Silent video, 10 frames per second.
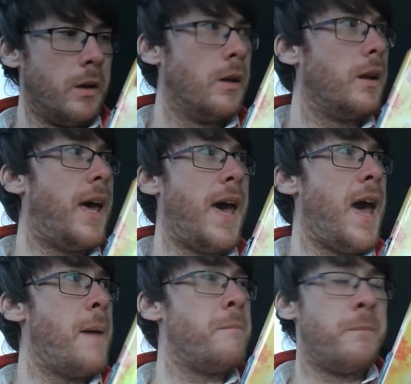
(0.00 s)

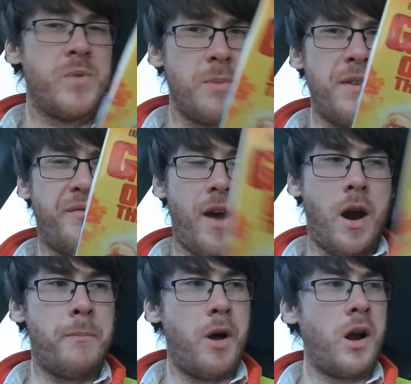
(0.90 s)
To be fair.
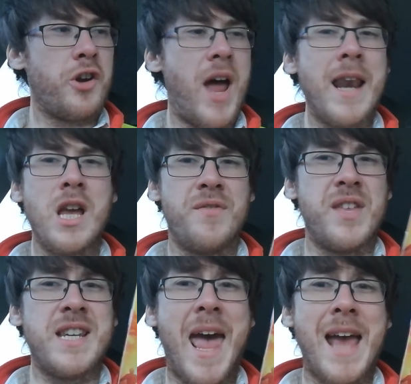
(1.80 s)
But Granny of the
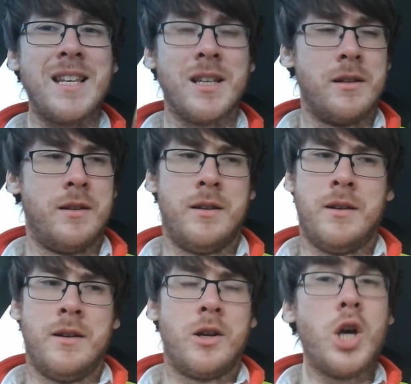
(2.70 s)
Dead.
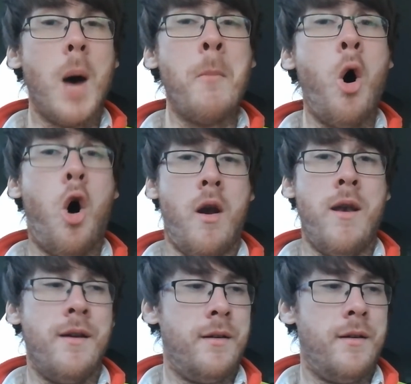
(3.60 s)
Come on.